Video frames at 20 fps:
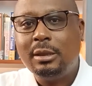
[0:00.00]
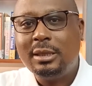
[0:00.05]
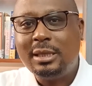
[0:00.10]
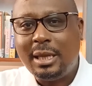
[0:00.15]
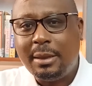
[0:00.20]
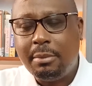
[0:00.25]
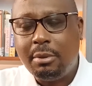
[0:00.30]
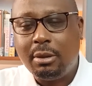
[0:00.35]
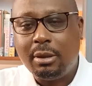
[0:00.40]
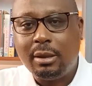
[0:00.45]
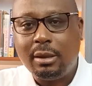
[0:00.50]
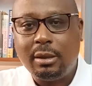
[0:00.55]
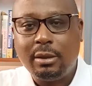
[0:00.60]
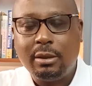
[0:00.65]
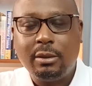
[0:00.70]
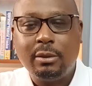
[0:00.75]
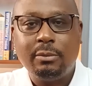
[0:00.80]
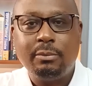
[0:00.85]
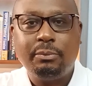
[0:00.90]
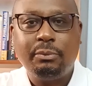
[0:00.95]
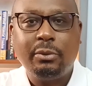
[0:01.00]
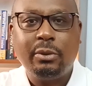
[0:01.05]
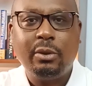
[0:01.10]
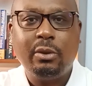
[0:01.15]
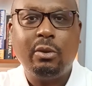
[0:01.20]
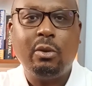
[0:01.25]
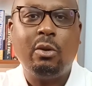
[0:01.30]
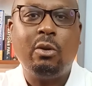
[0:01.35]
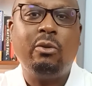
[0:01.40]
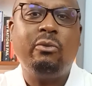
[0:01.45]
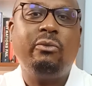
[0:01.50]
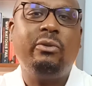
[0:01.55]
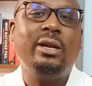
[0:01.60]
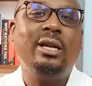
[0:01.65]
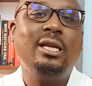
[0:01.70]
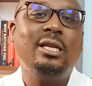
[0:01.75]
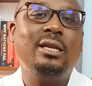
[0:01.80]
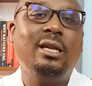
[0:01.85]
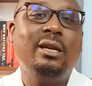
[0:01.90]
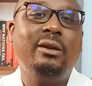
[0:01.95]
stable or
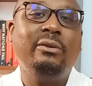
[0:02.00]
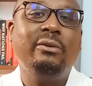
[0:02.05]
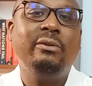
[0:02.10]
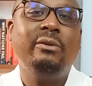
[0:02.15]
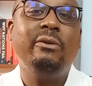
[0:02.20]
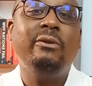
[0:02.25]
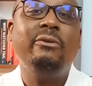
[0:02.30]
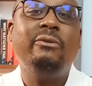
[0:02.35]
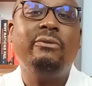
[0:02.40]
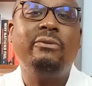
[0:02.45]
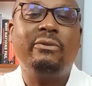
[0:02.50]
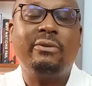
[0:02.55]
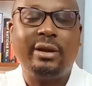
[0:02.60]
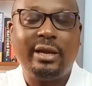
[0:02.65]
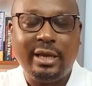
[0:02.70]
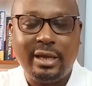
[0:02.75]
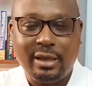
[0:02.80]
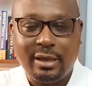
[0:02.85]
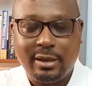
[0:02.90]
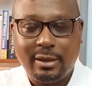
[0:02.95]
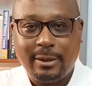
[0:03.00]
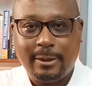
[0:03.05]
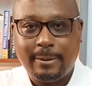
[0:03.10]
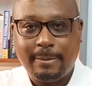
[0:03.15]
financially free.